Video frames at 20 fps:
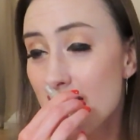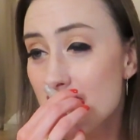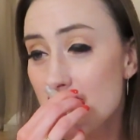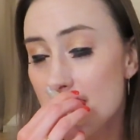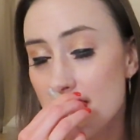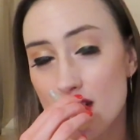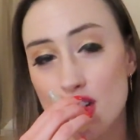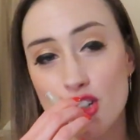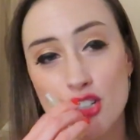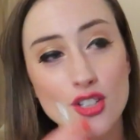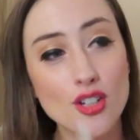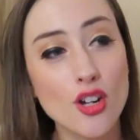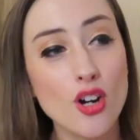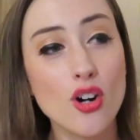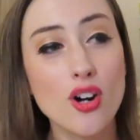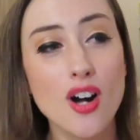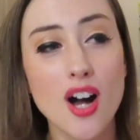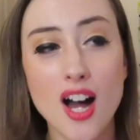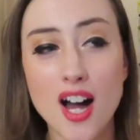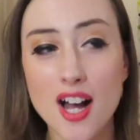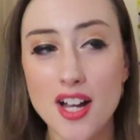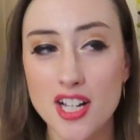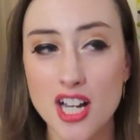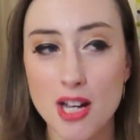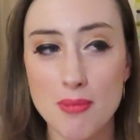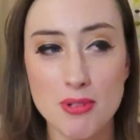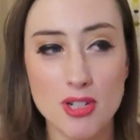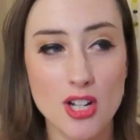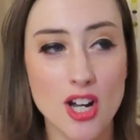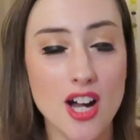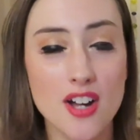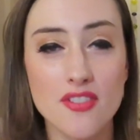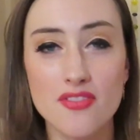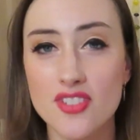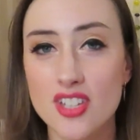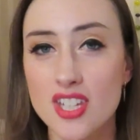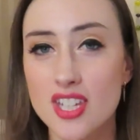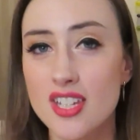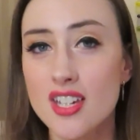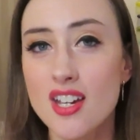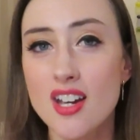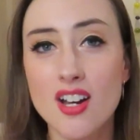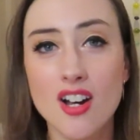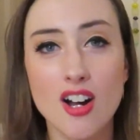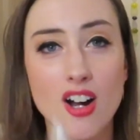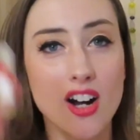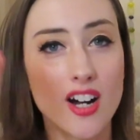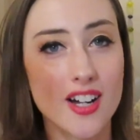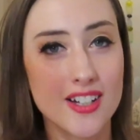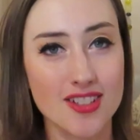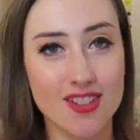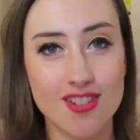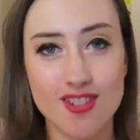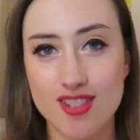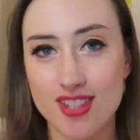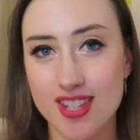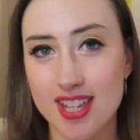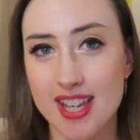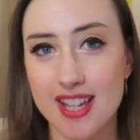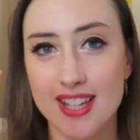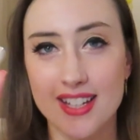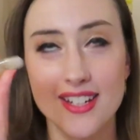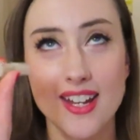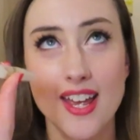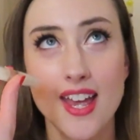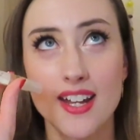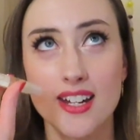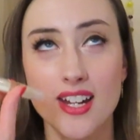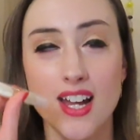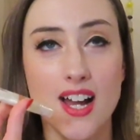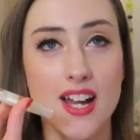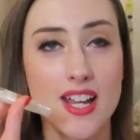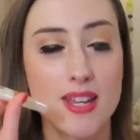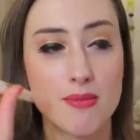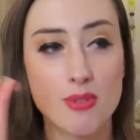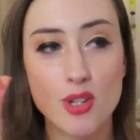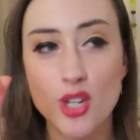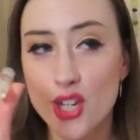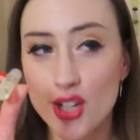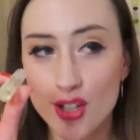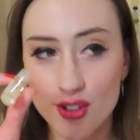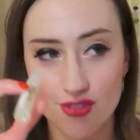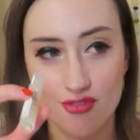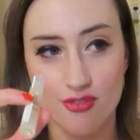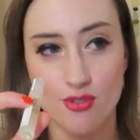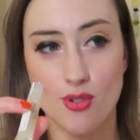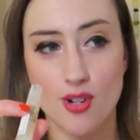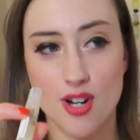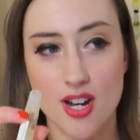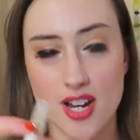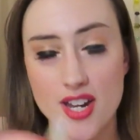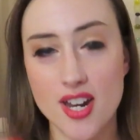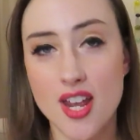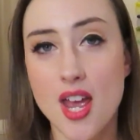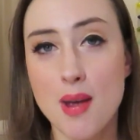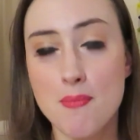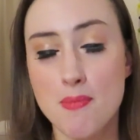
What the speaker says: Just a good old hot cup of coffee on your skin, and I am here for it.